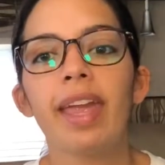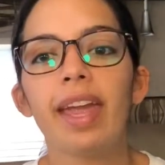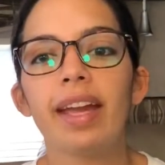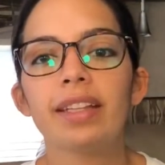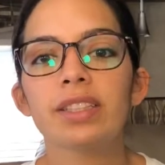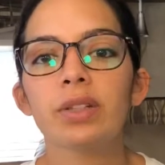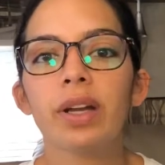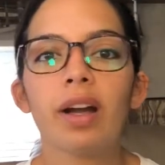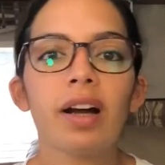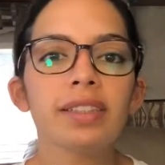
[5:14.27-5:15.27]
And so
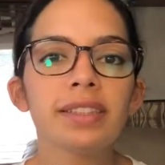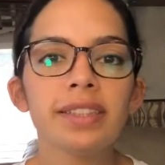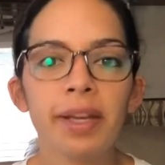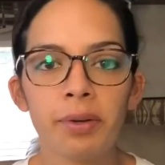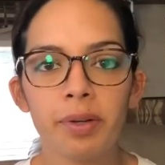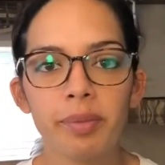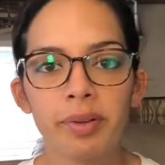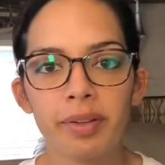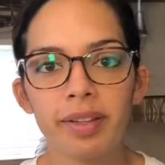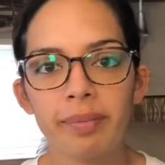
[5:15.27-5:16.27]
it causes a
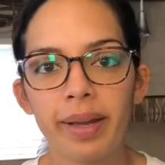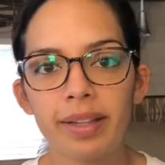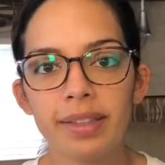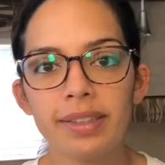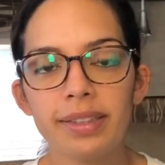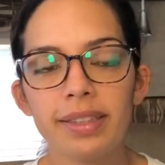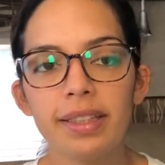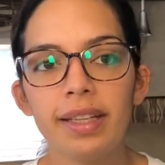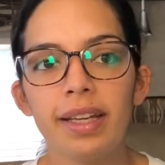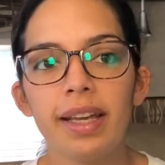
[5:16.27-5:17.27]
hormonal imbalance.
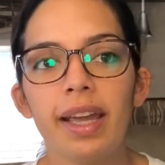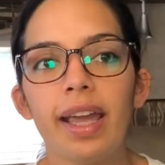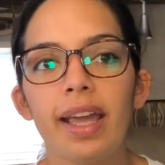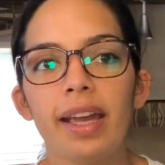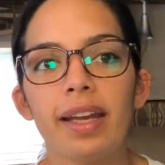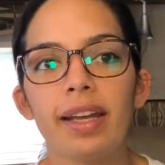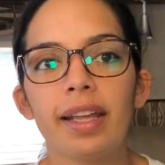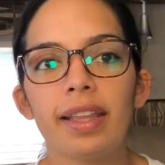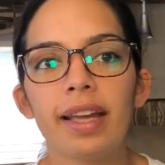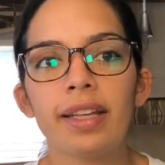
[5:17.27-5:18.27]
And
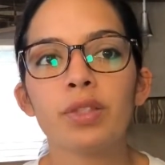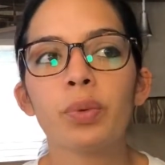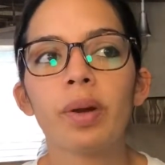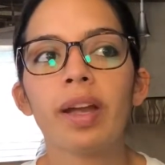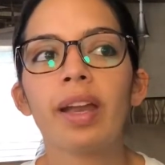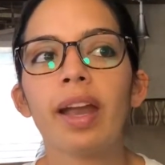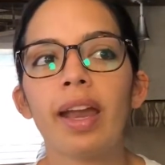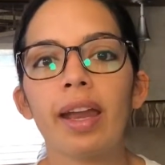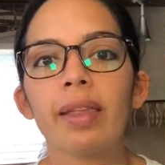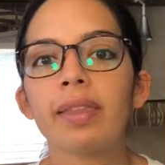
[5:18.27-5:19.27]
that's when I
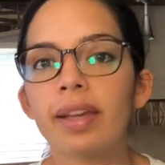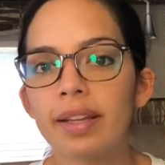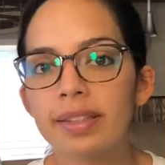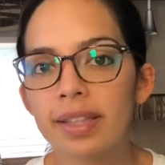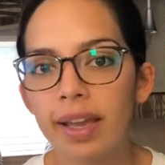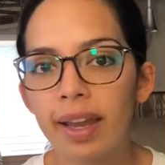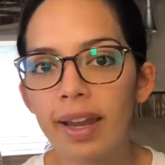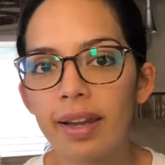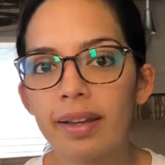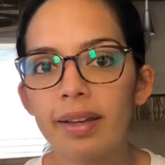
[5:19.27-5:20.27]
get things
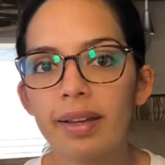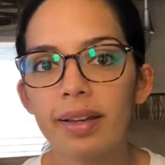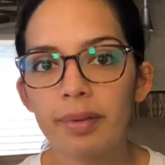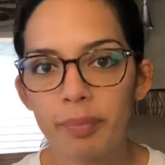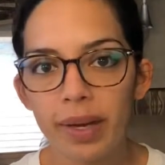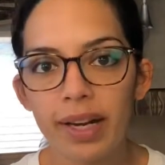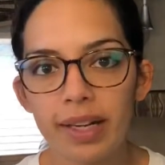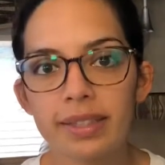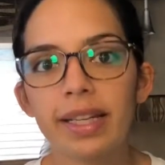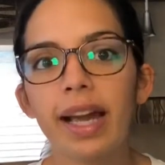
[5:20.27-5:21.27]
like panic
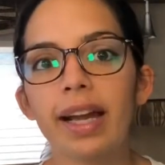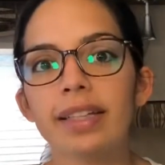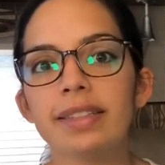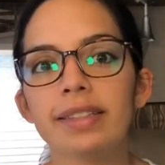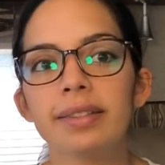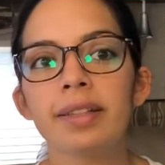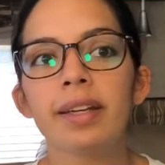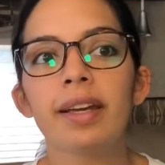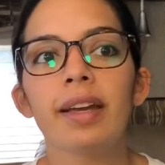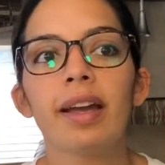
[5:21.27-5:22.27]
attacks,
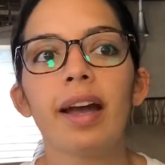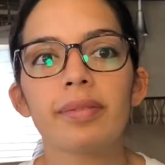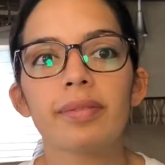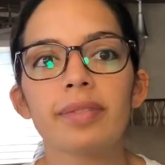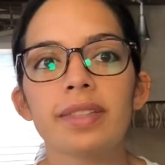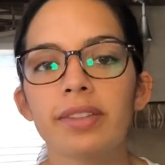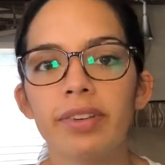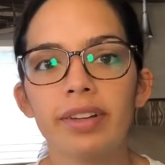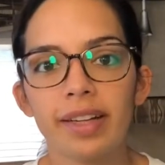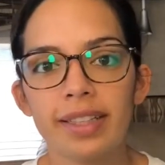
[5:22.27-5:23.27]

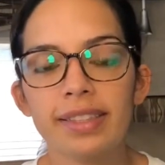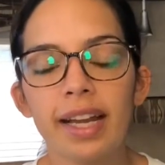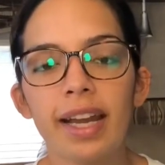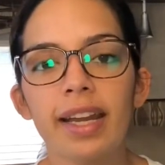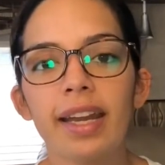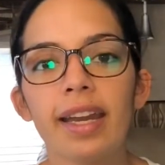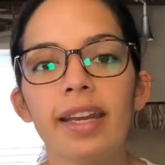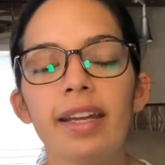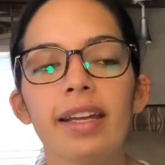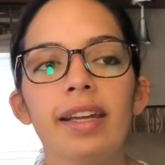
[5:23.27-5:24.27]
severe anxiety,